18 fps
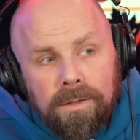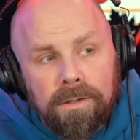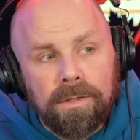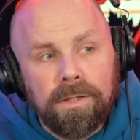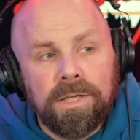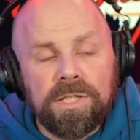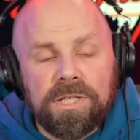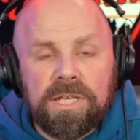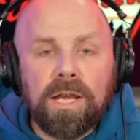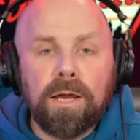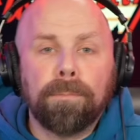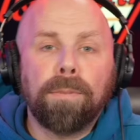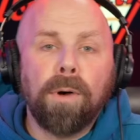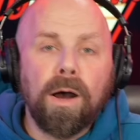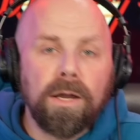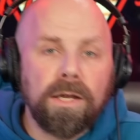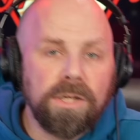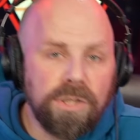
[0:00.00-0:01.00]
that CM
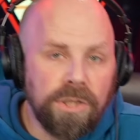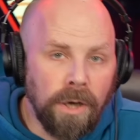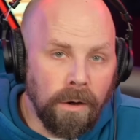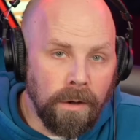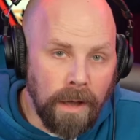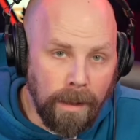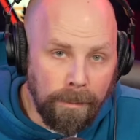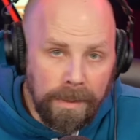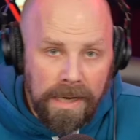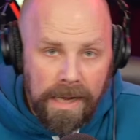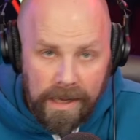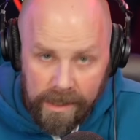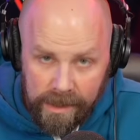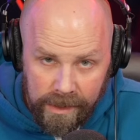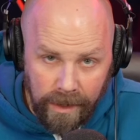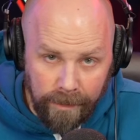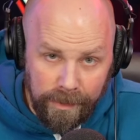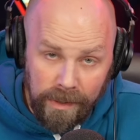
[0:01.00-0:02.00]
Punk is showing up in
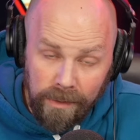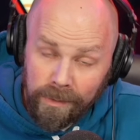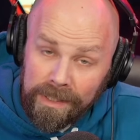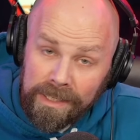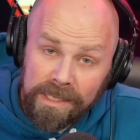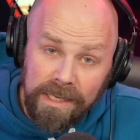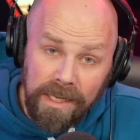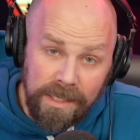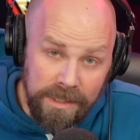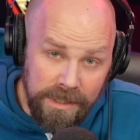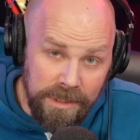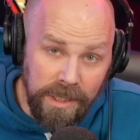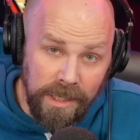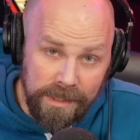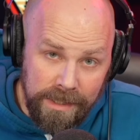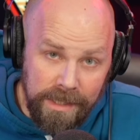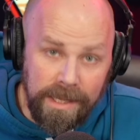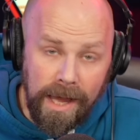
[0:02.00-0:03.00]
AEW, and he does
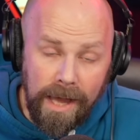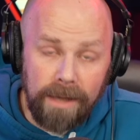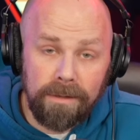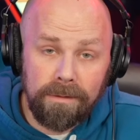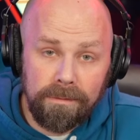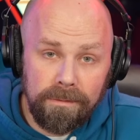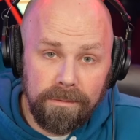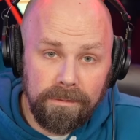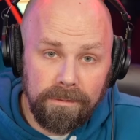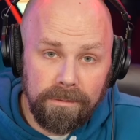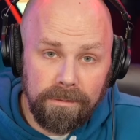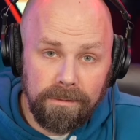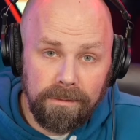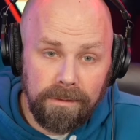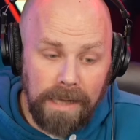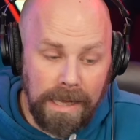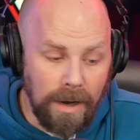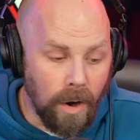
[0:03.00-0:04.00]
just that.
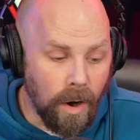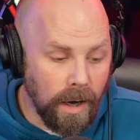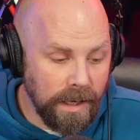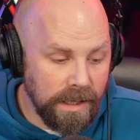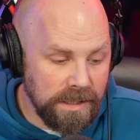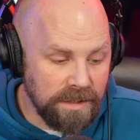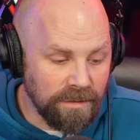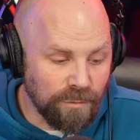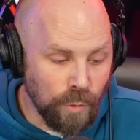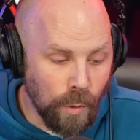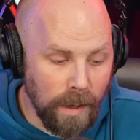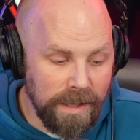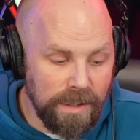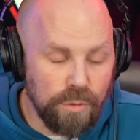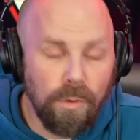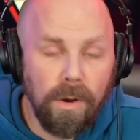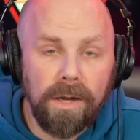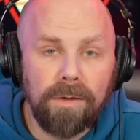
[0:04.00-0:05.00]
In August of
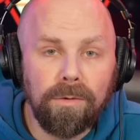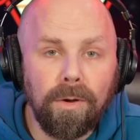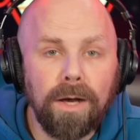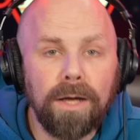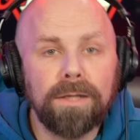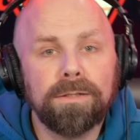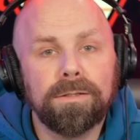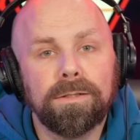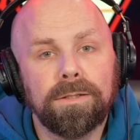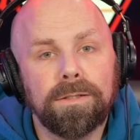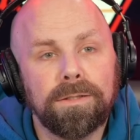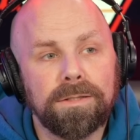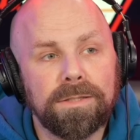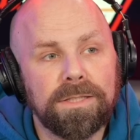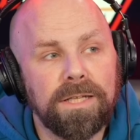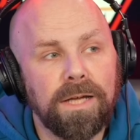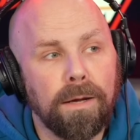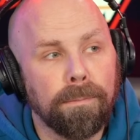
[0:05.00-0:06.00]
2021,
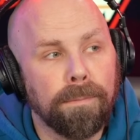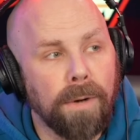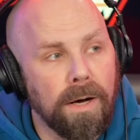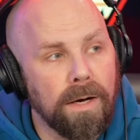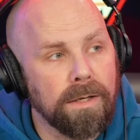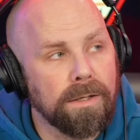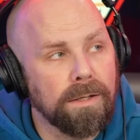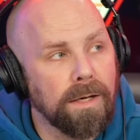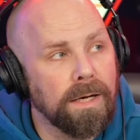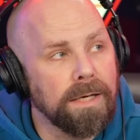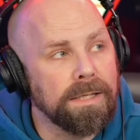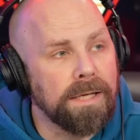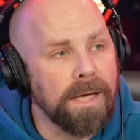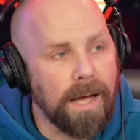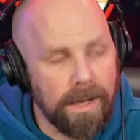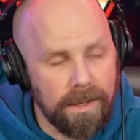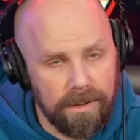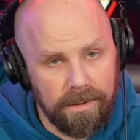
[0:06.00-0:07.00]
CM Punk
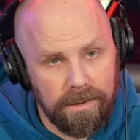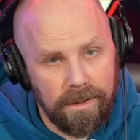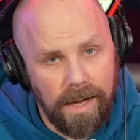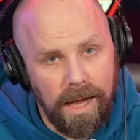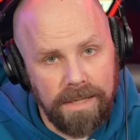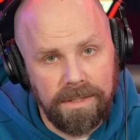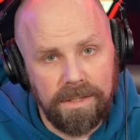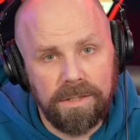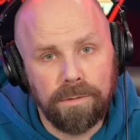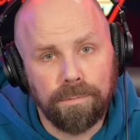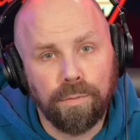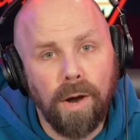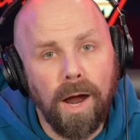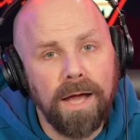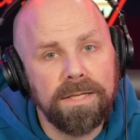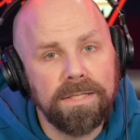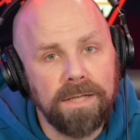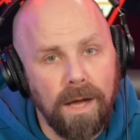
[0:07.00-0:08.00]
again has a
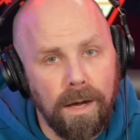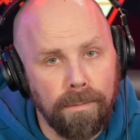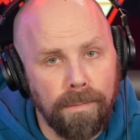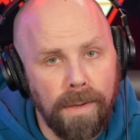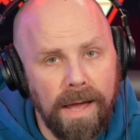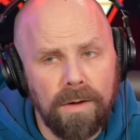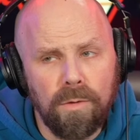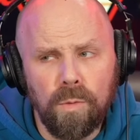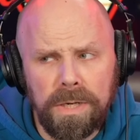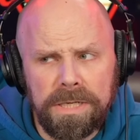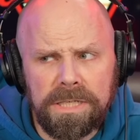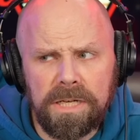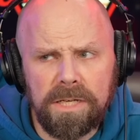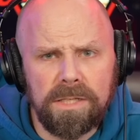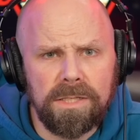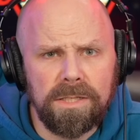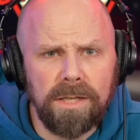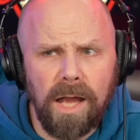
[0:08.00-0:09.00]
surprise comeback, which
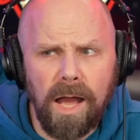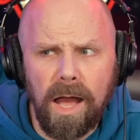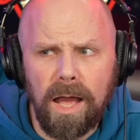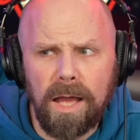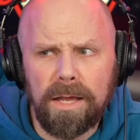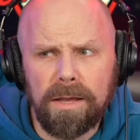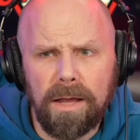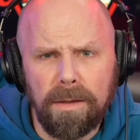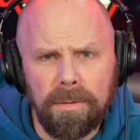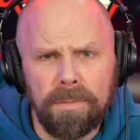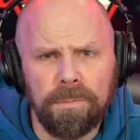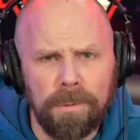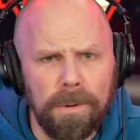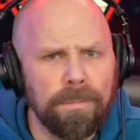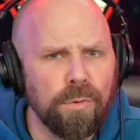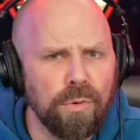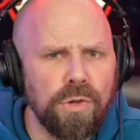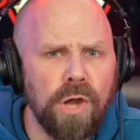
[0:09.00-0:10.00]
is, I, I mean,
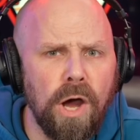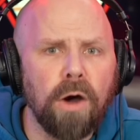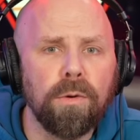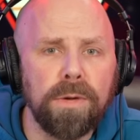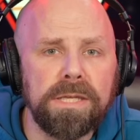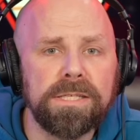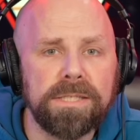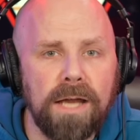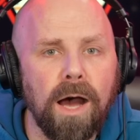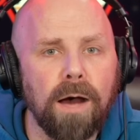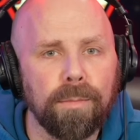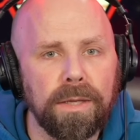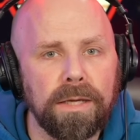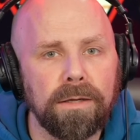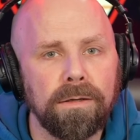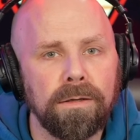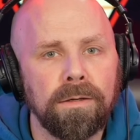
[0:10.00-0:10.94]
people know he's coming.